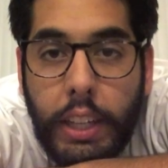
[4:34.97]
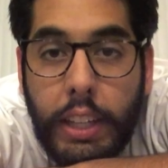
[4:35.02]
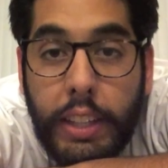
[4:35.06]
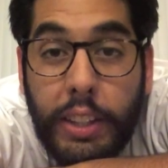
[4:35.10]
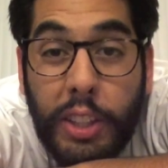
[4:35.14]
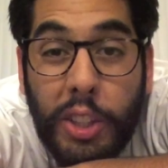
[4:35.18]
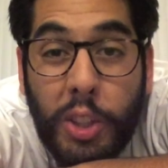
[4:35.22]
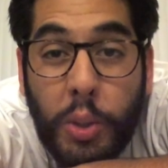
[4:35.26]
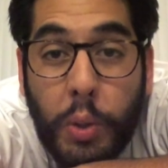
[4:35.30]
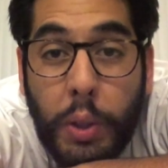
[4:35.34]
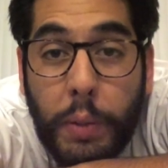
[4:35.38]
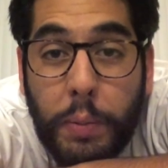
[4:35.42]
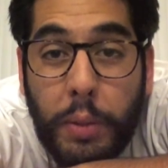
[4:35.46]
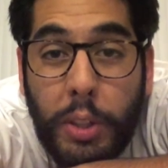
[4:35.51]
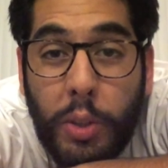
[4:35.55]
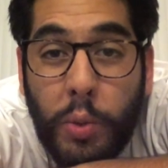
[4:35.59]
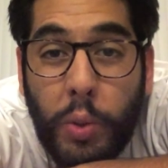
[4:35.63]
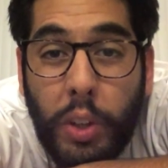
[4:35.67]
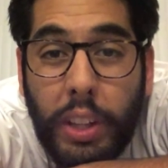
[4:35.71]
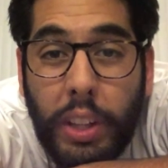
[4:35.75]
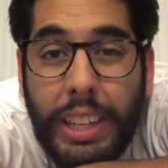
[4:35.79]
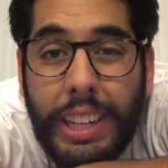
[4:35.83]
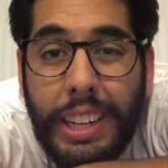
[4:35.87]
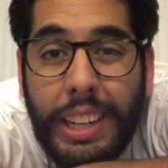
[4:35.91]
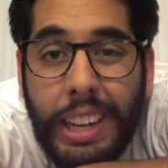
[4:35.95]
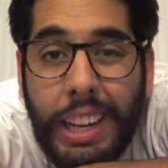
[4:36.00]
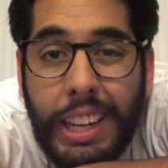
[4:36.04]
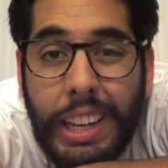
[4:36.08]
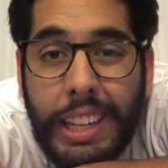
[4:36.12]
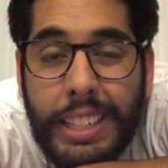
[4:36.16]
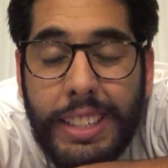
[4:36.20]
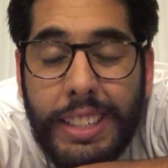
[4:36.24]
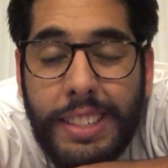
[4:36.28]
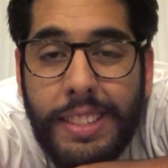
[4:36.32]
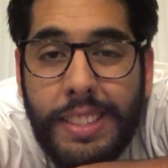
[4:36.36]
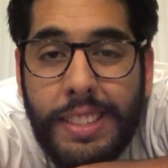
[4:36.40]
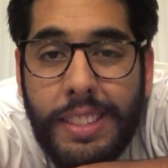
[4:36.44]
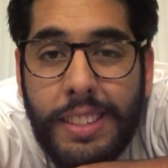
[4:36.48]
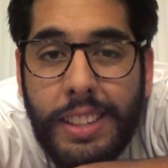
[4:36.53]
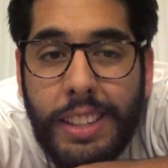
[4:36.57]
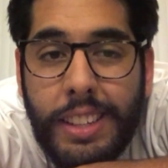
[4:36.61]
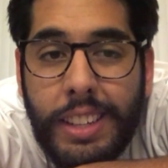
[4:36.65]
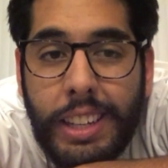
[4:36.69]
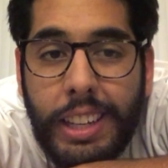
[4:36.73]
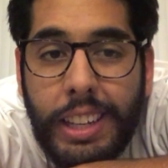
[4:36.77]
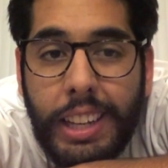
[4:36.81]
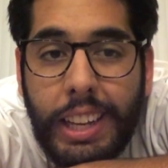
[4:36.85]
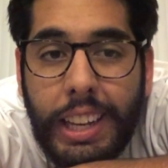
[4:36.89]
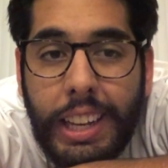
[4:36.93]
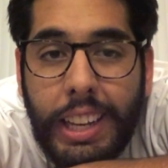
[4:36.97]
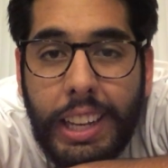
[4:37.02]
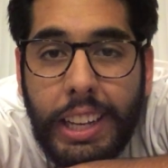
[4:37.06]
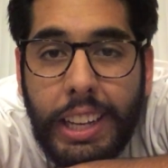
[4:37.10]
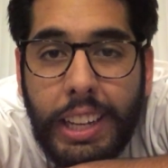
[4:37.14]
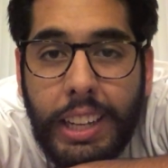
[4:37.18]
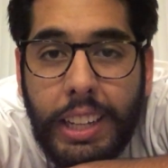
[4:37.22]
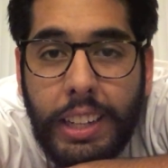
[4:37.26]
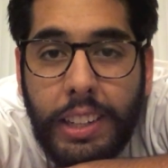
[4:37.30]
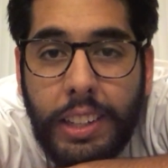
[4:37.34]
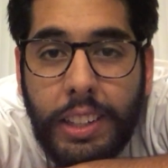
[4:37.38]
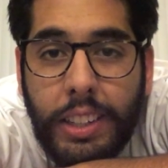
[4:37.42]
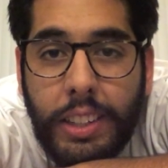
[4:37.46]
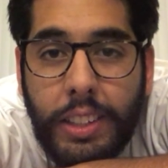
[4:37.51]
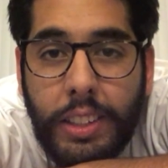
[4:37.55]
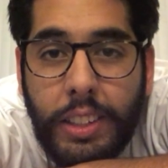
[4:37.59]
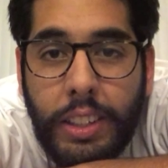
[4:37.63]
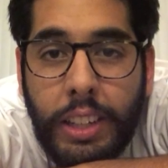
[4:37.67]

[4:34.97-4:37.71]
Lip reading: The script is really nice and